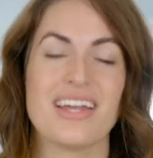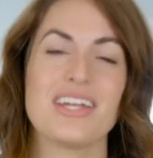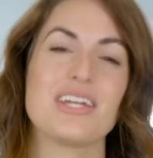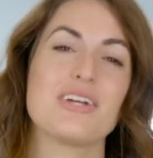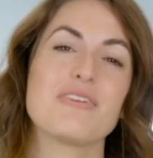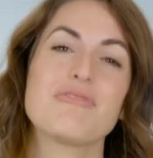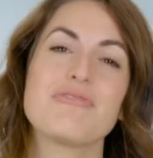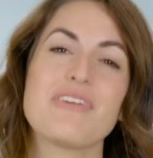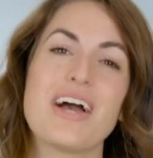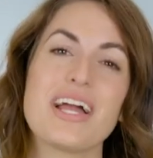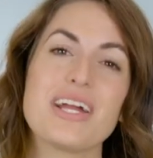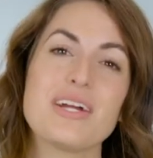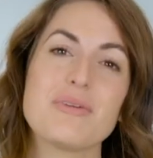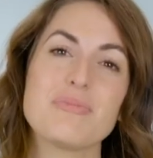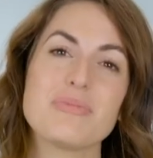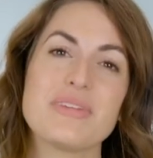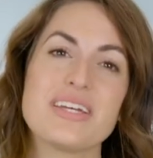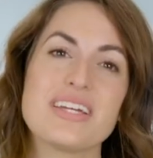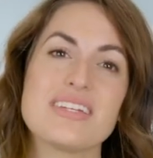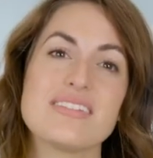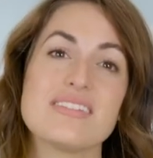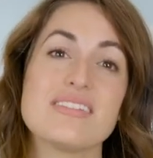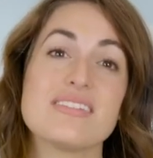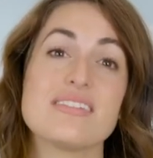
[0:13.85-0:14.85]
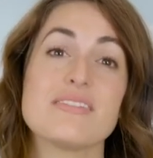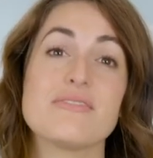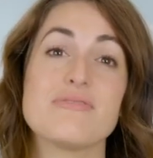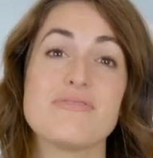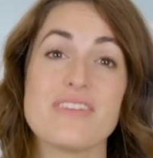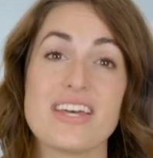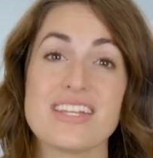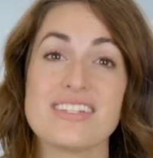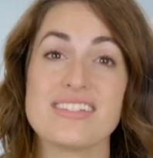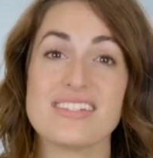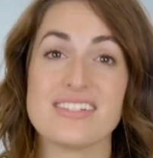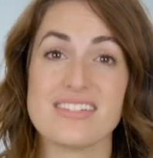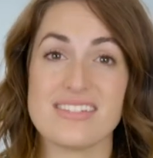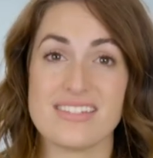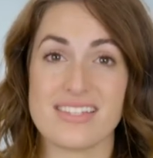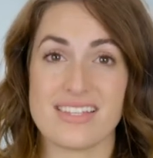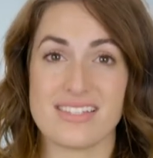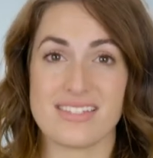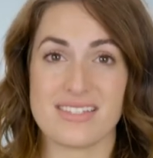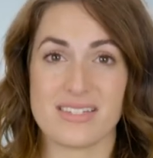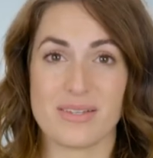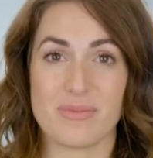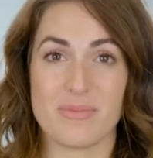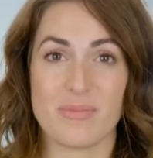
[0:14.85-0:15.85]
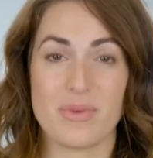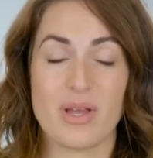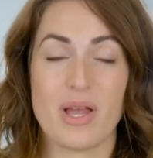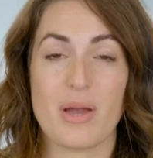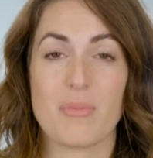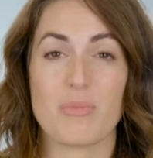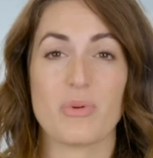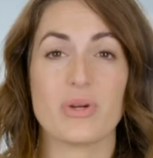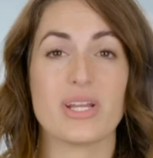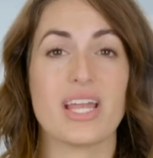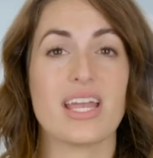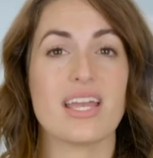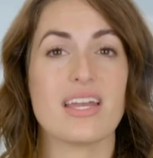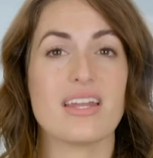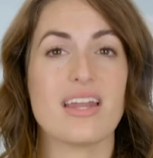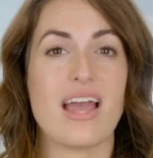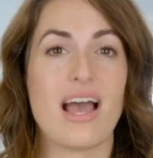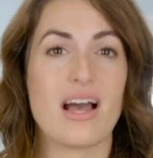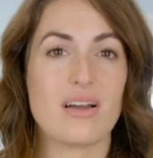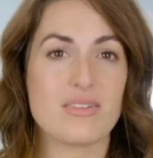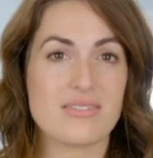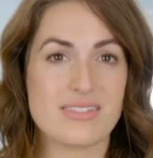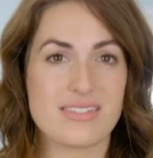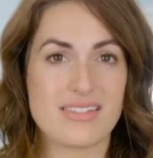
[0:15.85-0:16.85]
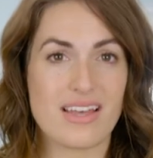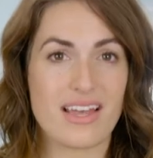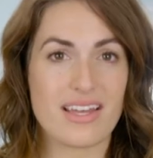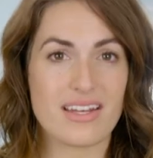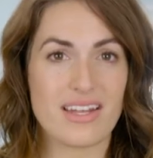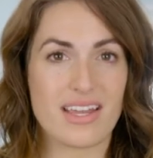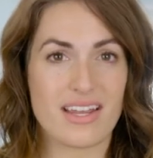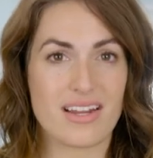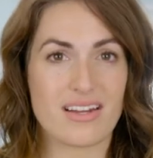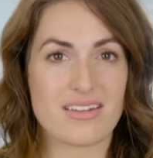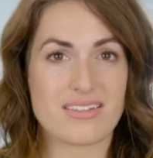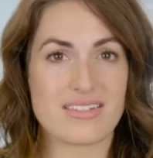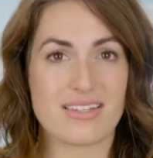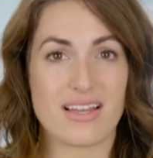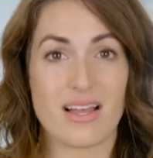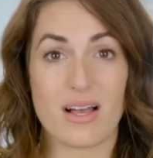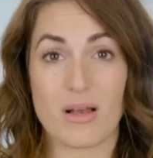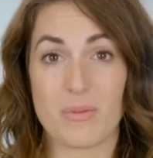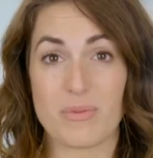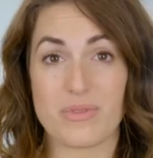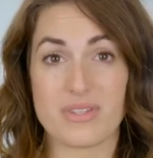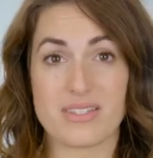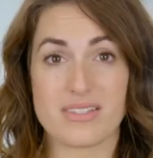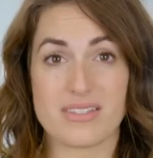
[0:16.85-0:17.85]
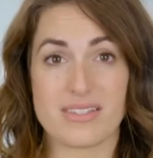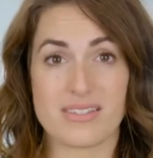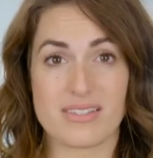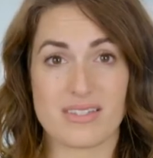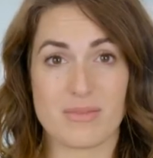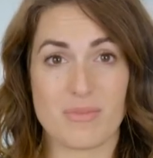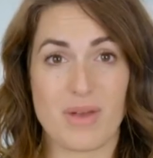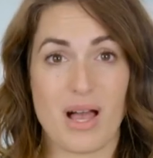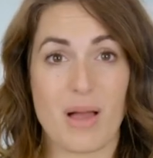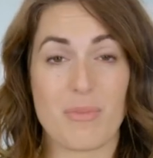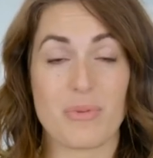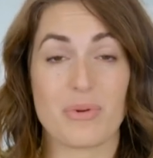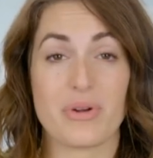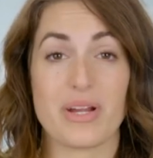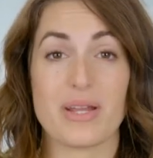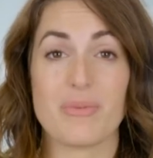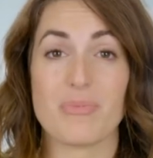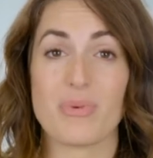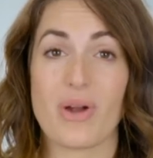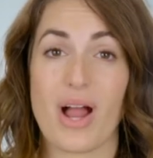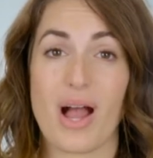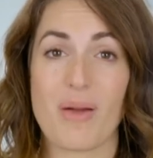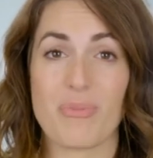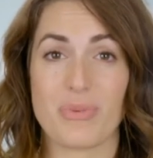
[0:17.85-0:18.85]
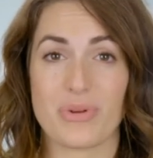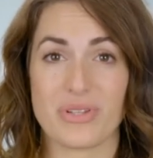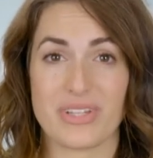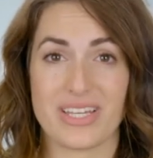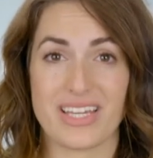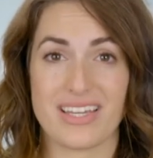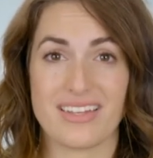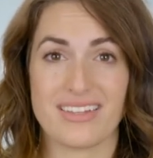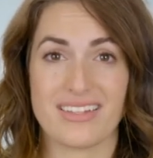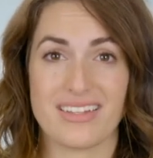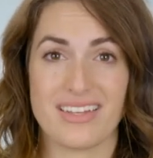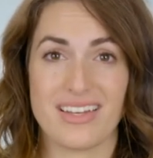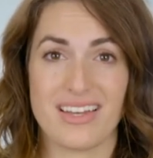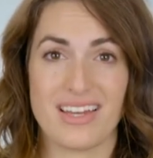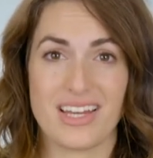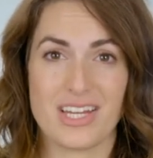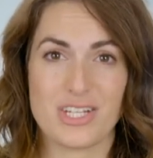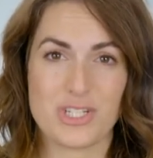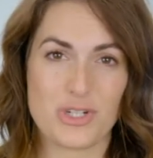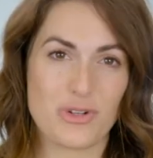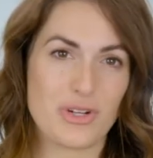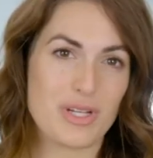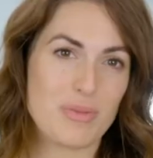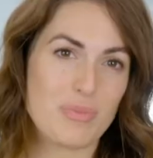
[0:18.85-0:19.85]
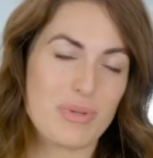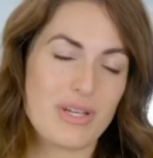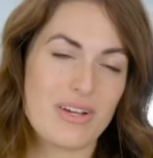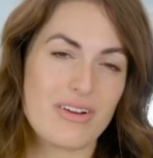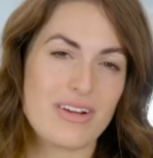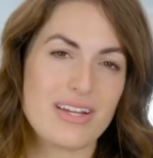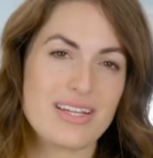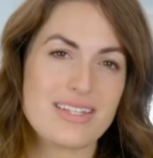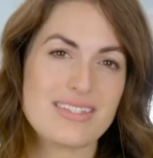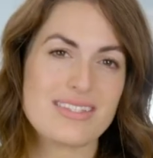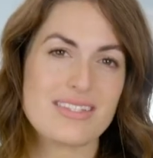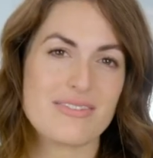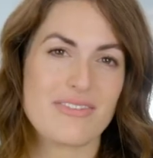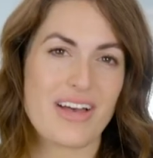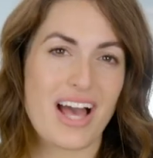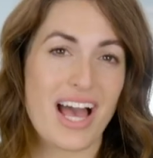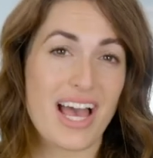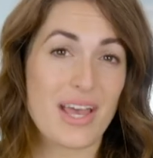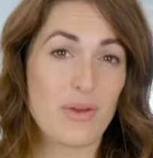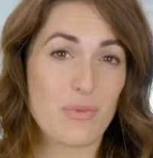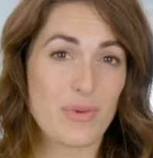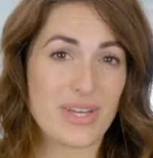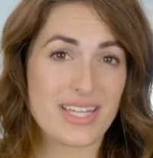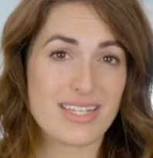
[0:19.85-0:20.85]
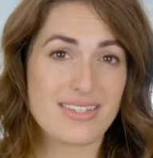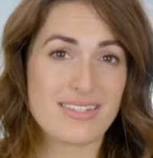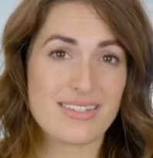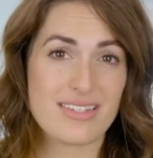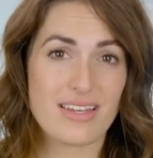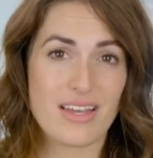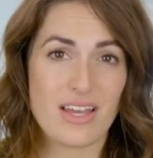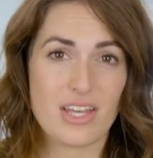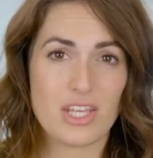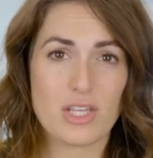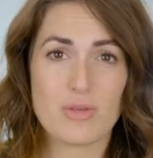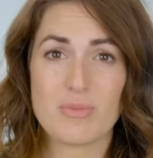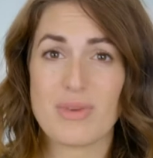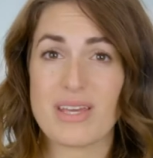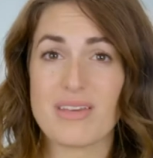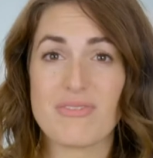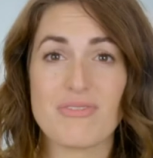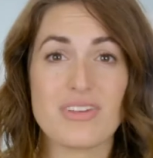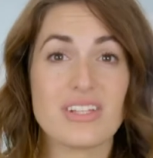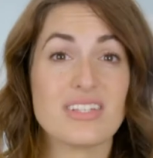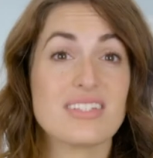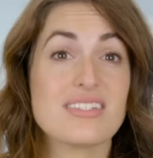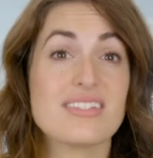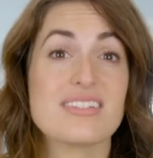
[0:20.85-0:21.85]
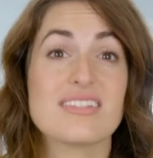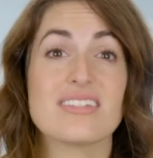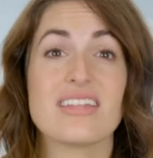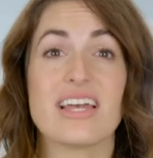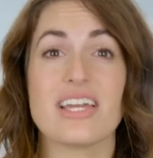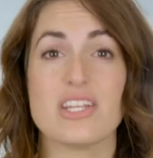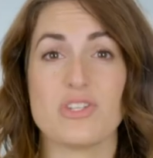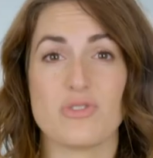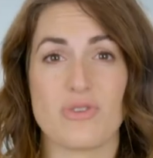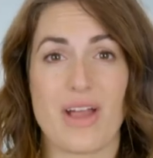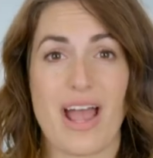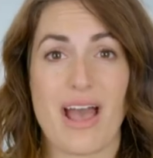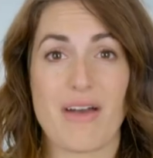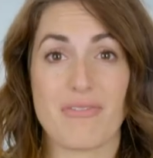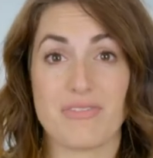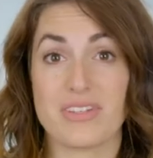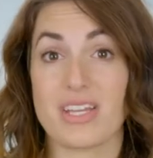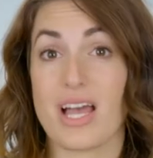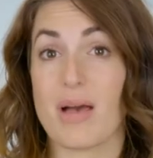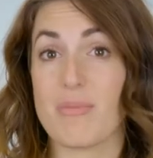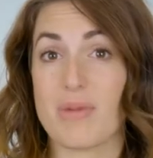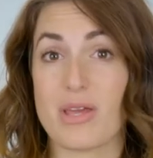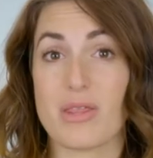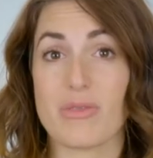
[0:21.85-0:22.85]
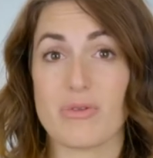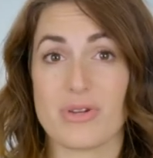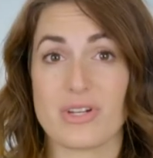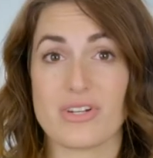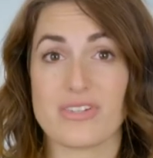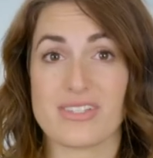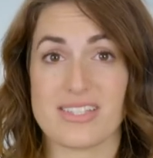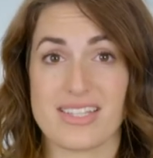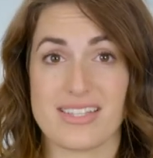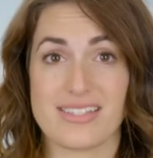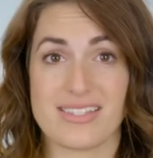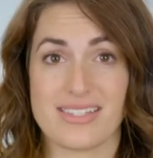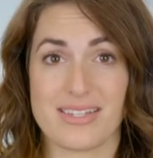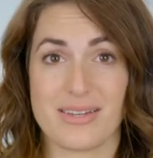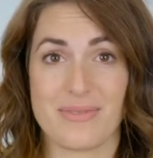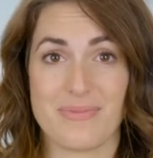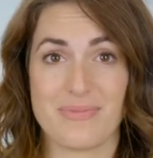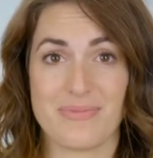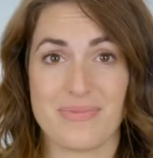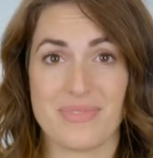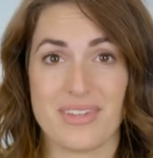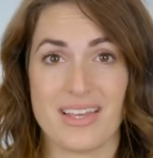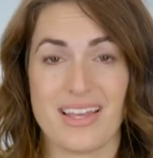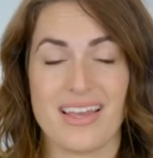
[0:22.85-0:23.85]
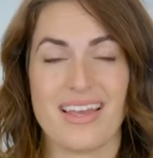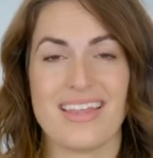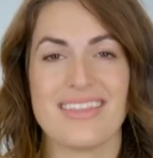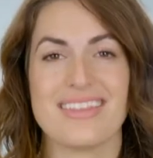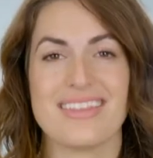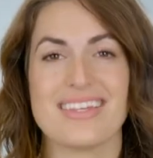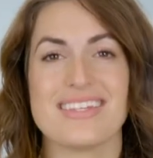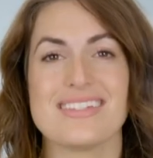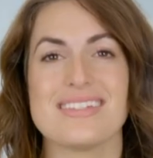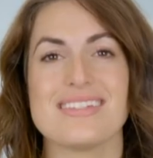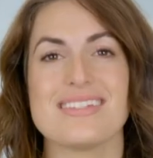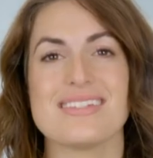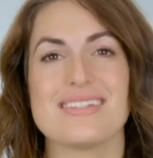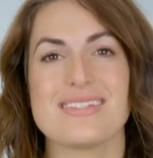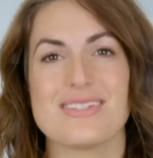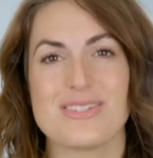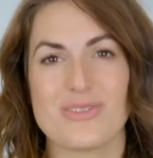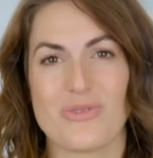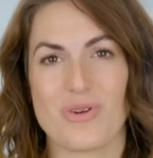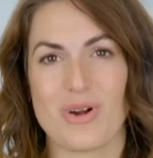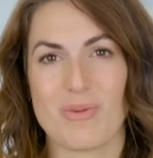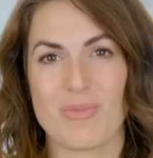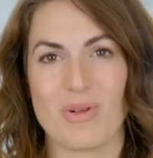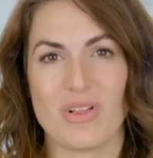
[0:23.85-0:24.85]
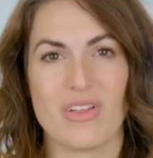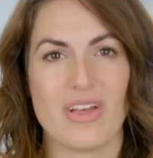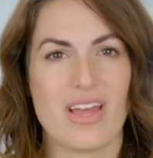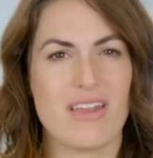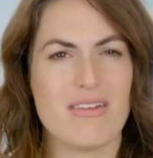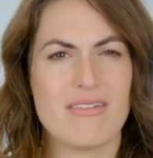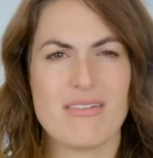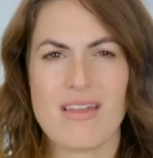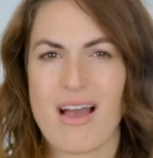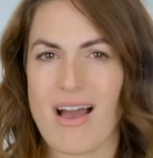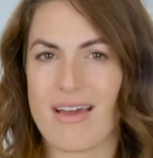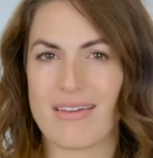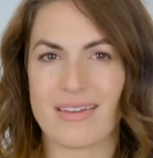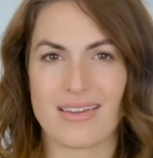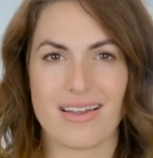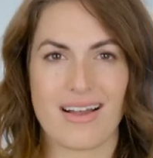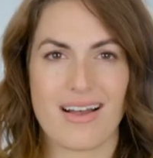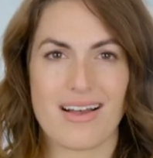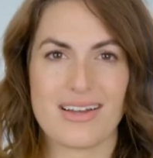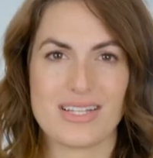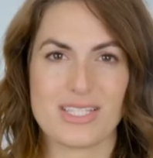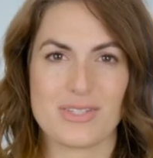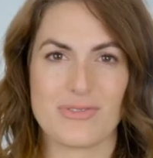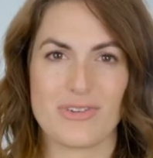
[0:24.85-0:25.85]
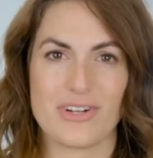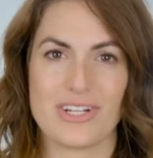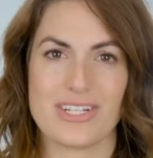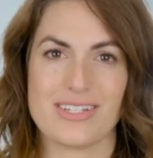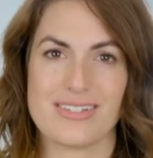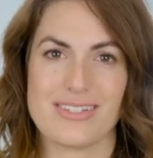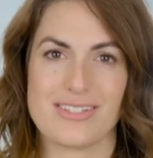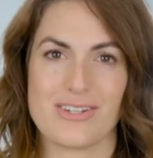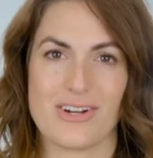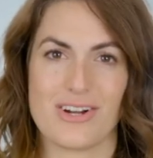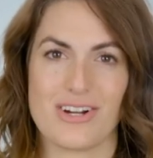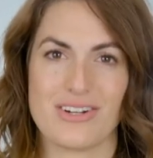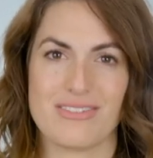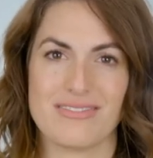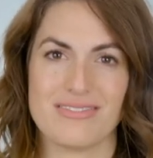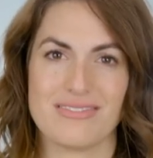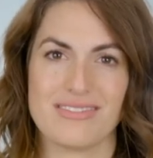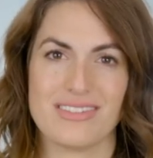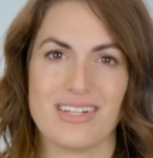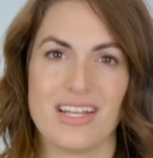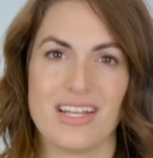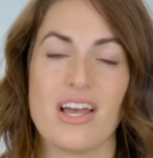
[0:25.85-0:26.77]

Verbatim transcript: Your fireplace is a vented system, bringing in outside air to help the system operate properly. During periods of high wind, you may feel a slight draft coming through your system. This is normal and not a cause for concern.